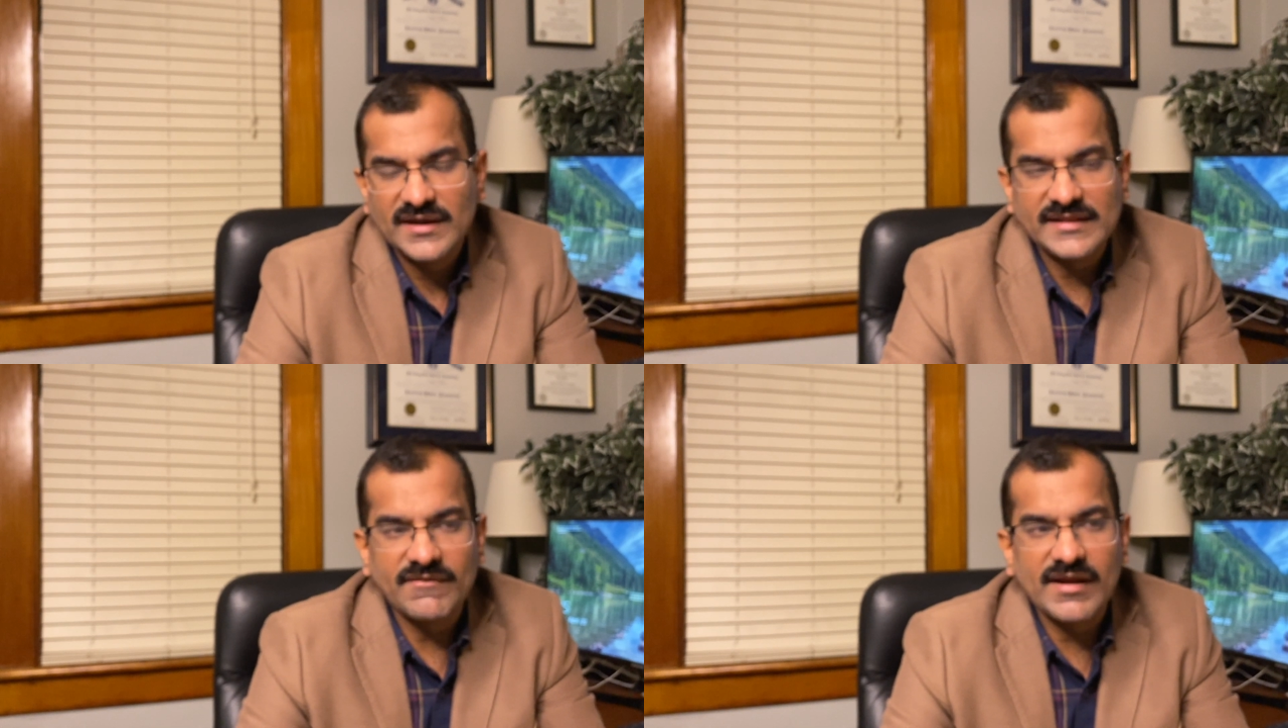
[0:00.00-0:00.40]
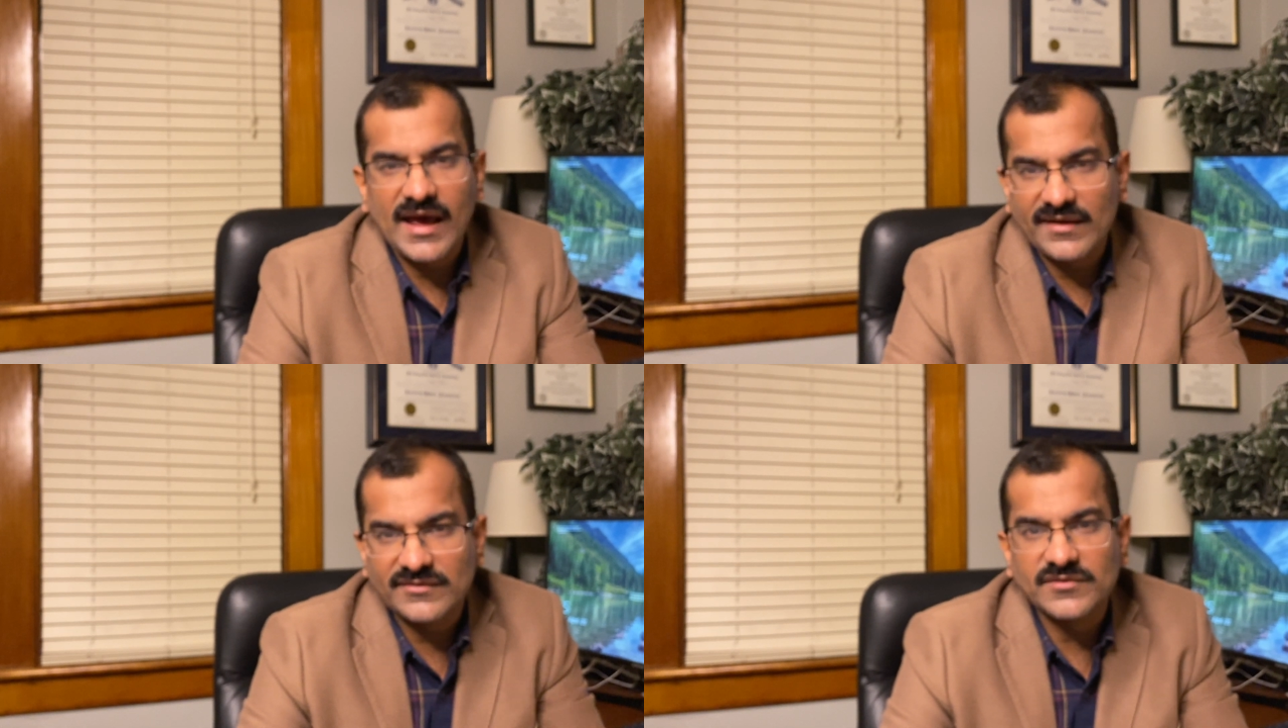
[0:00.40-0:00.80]
They will
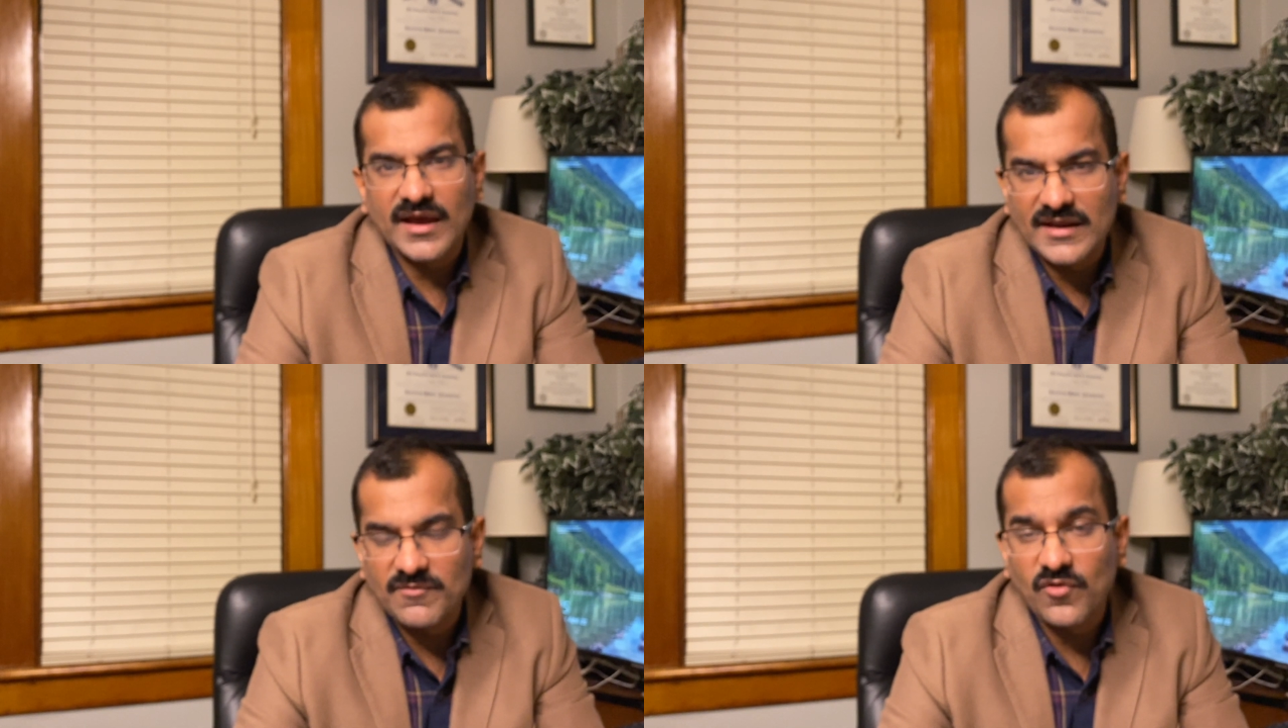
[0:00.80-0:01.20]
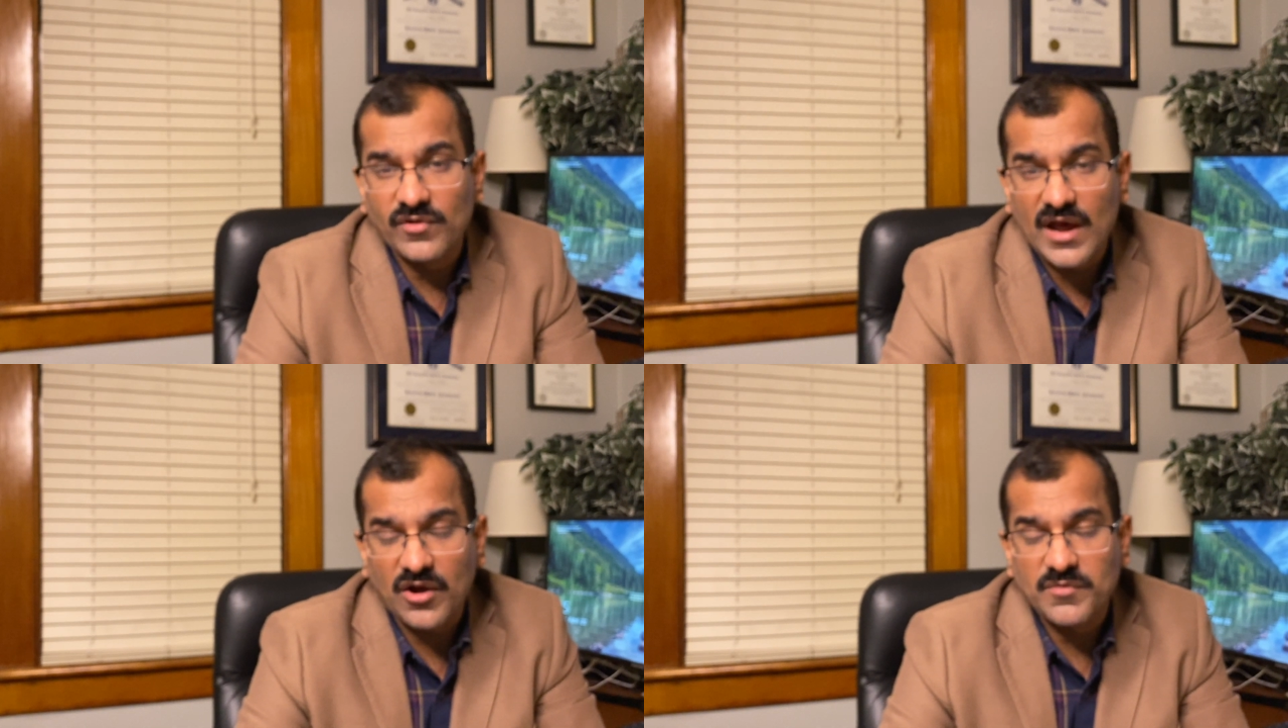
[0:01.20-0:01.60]
ask any more
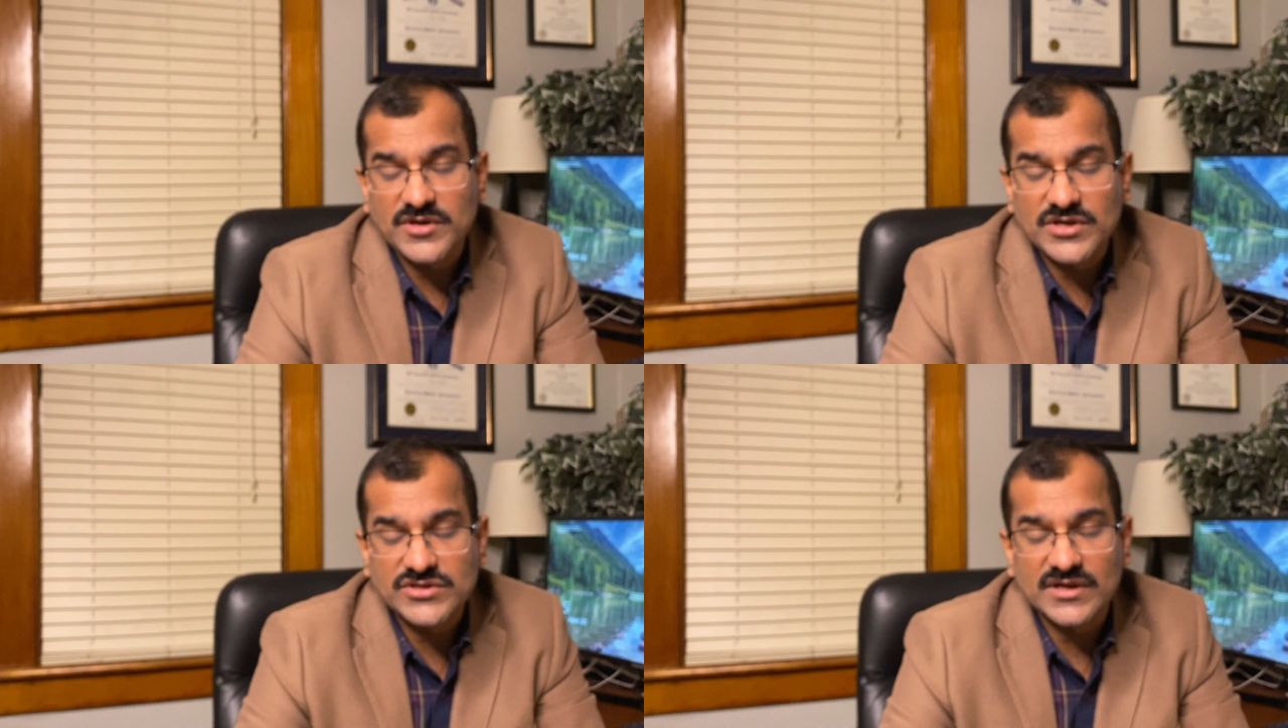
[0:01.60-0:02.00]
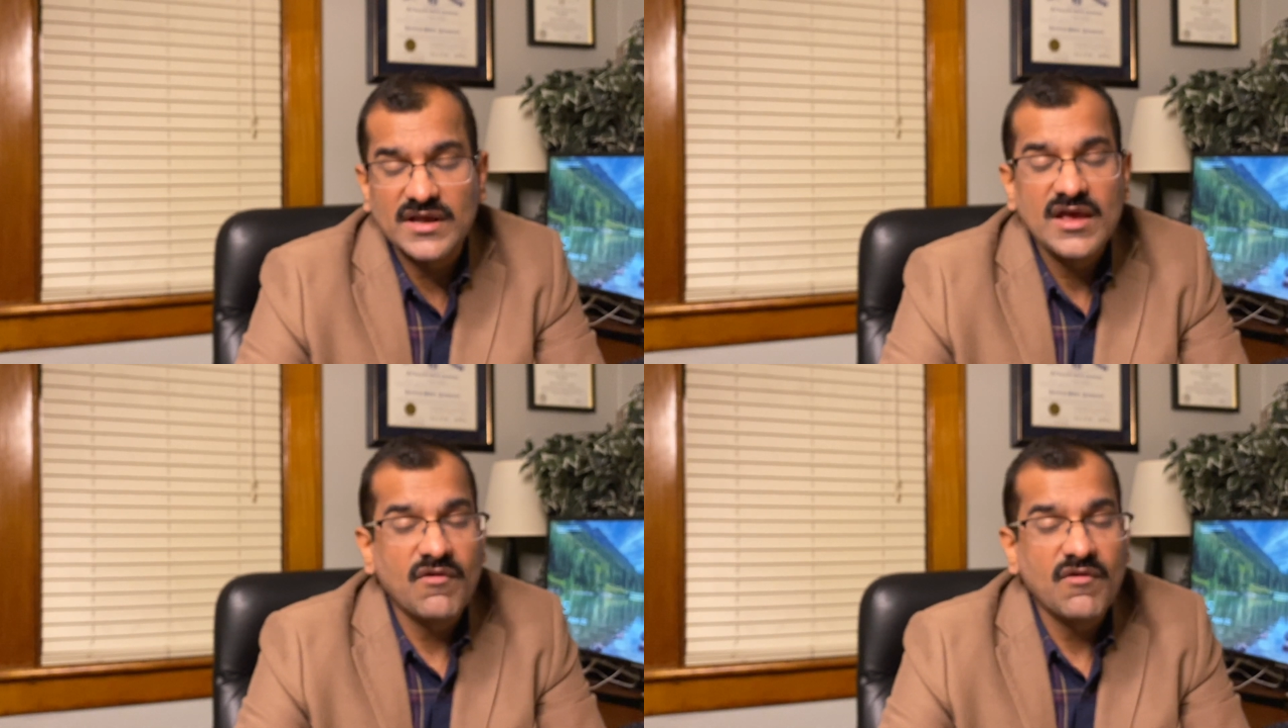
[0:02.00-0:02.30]
documentation.